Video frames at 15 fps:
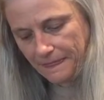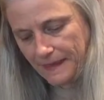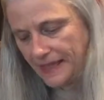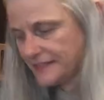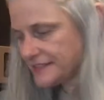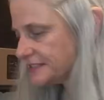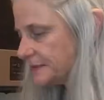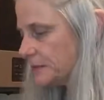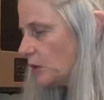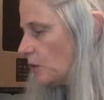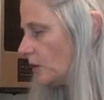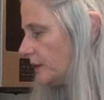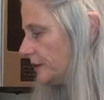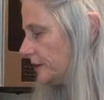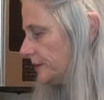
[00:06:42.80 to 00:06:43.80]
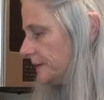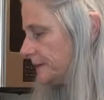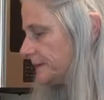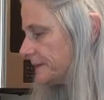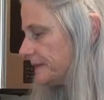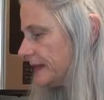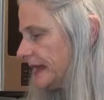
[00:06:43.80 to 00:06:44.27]
That's some oil
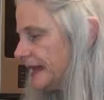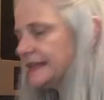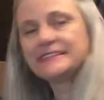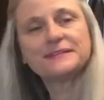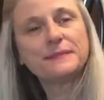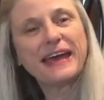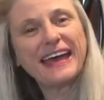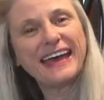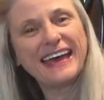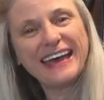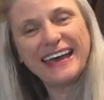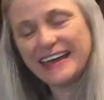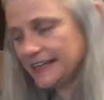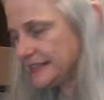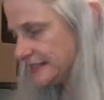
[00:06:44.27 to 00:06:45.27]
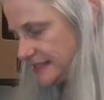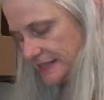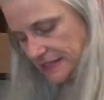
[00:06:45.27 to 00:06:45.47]
and some eggs.